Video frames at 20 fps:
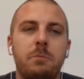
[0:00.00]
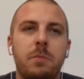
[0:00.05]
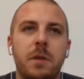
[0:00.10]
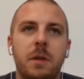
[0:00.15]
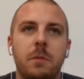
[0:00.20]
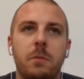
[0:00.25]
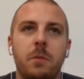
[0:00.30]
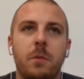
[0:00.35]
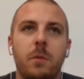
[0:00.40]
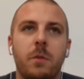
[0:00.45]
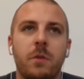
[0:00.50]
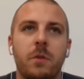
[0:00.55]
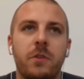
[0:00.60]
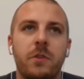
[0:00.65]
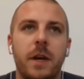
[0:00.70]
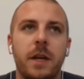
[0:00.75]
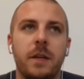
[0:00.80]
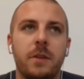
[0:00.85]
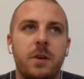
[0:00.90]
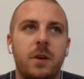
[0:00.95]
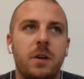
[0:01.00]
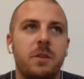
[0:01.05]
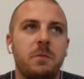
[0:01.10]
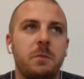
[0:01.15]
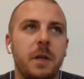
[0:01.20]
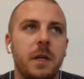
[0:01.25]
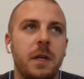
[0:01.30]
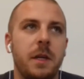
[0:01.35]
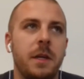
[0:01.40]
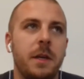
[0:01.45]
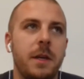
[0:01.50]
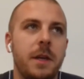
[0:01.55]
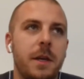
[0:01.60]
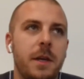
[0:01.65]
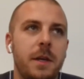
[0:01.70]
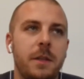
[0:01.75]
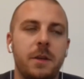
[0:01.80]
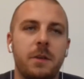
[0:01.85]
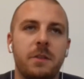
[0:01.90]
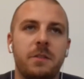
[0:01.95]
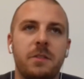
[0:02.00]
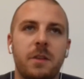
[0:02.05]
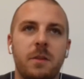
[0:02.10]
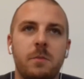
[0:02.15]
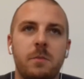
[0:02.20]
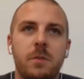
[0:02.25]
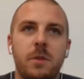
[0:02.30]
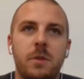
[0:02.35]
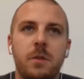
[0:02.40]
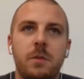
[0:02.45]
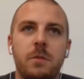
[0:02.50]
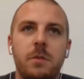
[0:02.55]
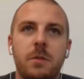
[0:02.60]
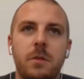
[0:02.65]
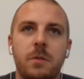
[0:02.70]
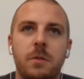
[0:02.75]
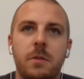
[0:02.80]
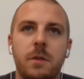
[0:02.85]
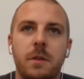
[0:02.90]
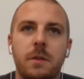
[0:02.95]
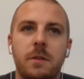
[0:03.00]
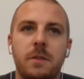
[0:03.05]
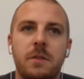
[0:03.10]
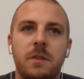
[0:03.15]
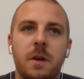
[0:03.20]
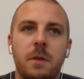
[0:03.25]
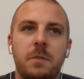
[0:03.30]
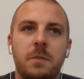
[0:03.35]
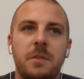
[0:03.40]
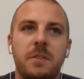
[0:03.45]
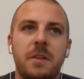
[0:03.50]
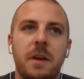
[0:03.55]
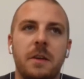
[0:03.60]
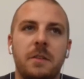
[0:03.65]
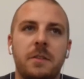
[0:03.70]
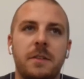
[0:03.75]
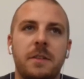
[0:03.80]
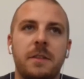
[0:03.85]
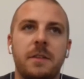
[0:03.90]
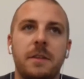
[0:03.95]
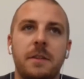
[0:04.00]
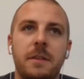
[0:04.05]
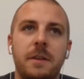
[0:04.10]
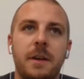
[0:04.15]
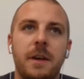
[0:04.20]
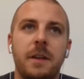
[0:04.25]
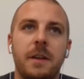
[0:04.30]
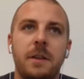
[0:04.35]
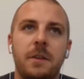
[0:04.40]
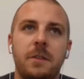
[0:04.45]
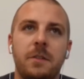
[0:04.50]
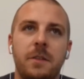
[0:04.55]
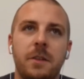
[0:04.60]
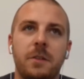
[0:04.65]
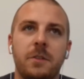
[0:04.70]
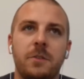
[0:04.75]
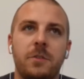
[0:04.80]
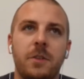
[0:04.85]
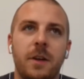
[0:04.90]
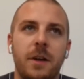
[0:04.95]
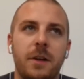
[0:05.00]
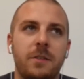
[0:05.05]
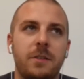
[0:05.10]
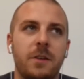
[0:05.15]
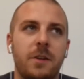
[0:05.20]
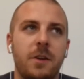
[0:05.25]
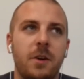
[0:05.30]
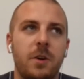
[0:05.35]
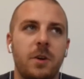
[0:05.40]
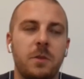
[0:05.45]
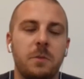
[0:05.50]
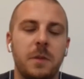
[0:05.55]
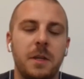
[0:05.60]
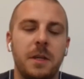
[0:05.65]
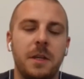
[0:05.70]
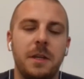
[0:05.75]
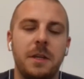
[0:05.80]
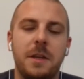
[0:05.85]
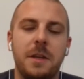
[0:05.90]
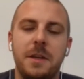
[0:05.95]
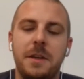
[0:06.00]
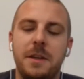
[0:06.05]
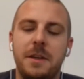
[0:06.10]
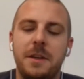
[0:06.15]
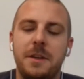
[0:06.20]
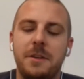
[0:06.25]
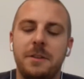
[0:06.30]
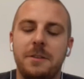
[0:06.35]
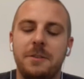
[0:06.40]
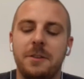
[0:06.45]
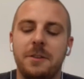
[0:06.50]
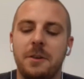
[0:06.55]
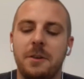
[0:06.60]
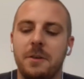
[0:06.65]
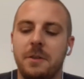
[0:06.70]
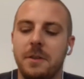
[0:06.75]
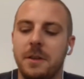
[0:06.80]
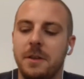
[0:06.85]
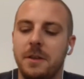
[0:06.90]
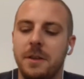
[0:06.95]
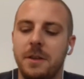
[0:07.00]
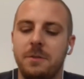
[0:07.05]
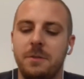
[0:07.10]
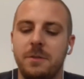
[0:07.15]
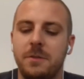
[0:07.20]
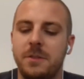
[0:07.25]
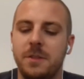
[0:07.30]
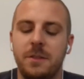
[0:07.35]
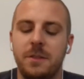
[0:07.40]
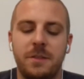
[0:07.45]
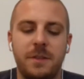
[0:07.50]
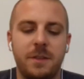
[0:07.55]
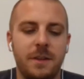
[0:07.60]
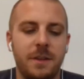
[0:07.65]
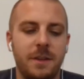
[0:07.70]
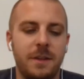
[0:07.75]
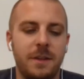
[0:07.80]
people were trying to call me. There's some dude who is obsessed, and he still tries to call me. So it was just,